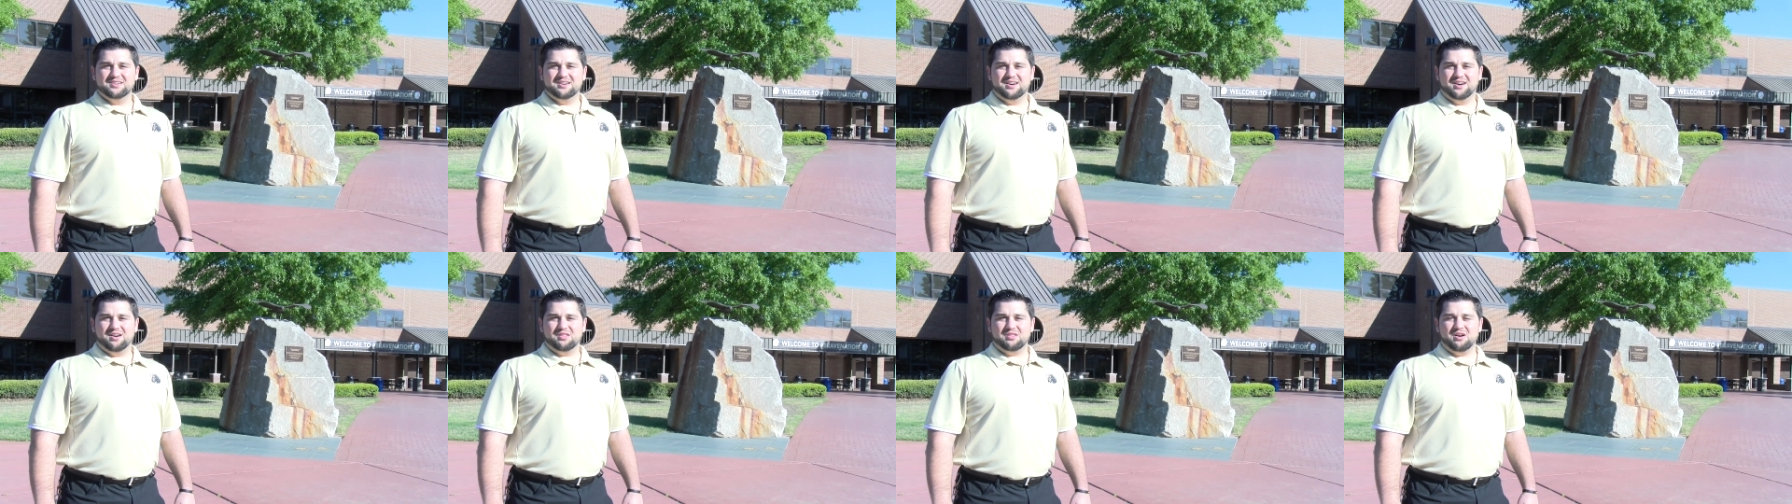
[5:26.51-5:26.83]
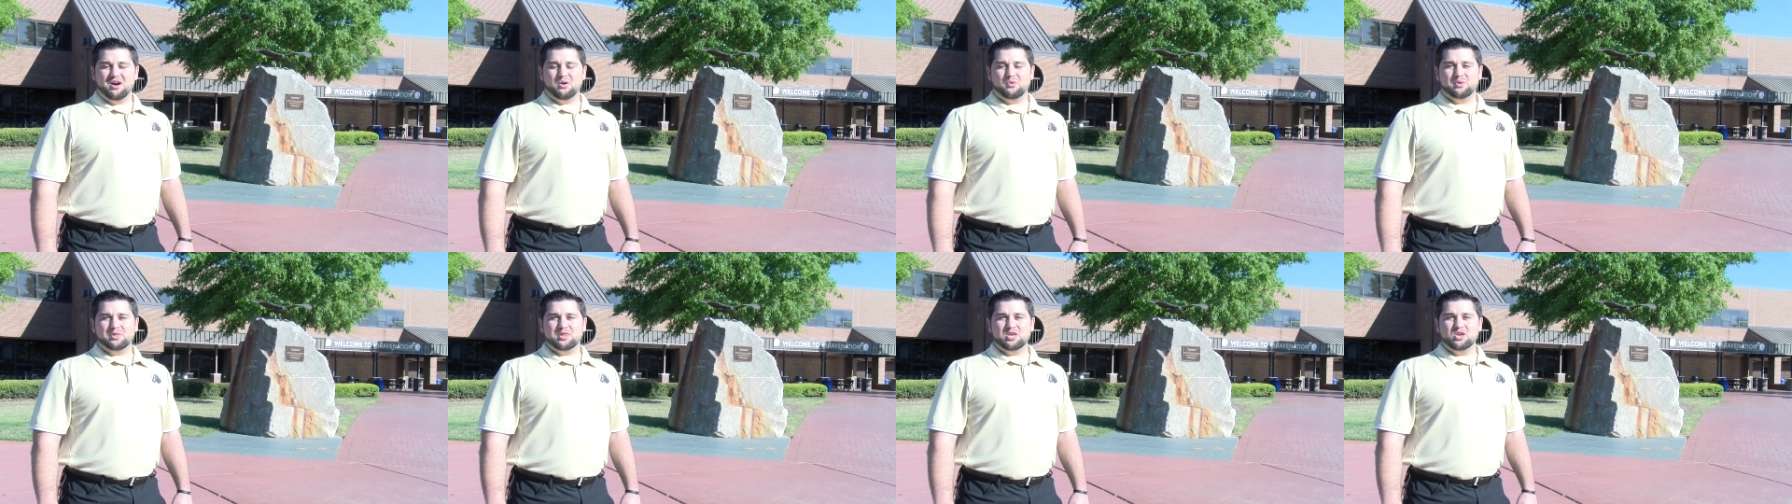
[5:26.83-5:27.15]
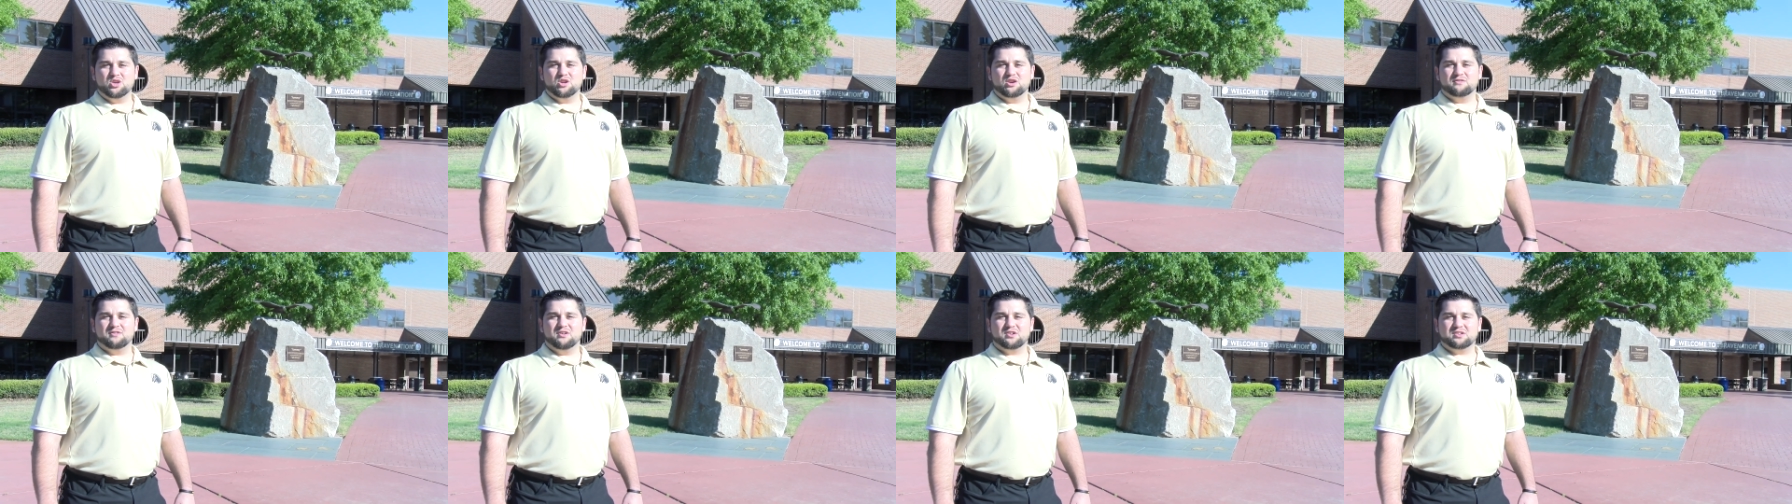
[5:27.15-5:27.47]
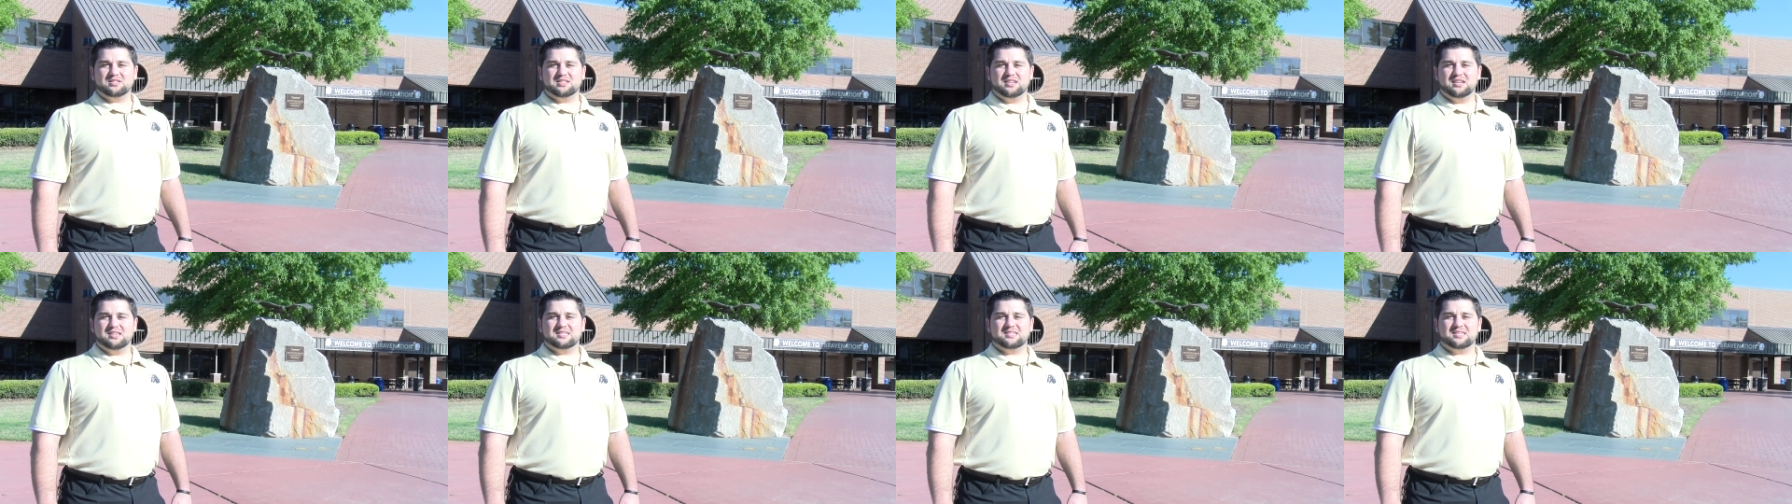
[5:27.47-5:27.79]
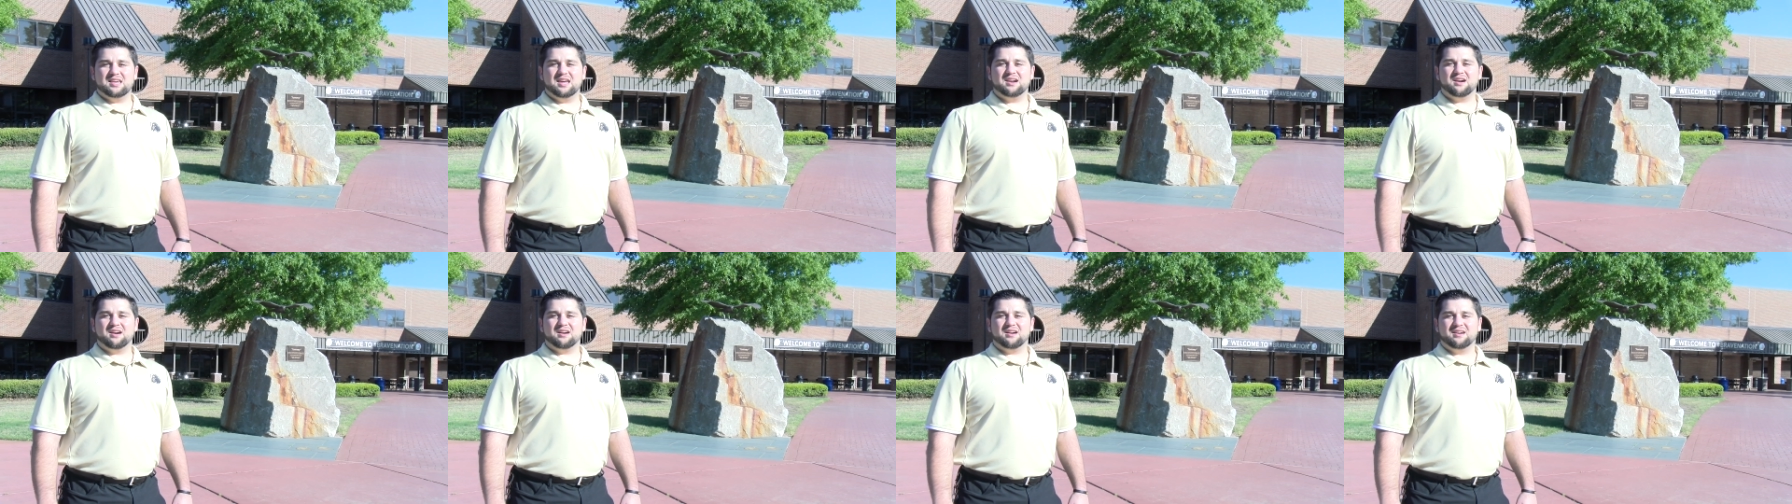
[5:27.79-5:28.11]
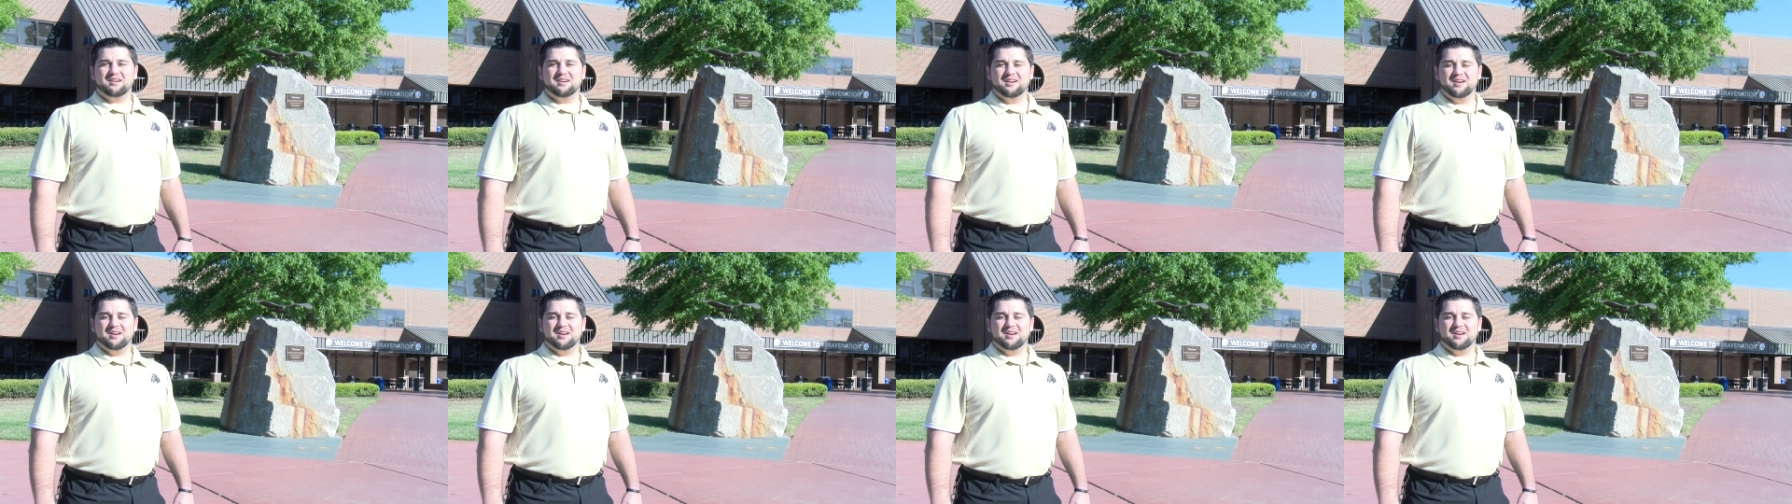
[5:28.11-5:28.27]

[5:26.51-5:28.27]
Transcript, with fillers: along with the University Center.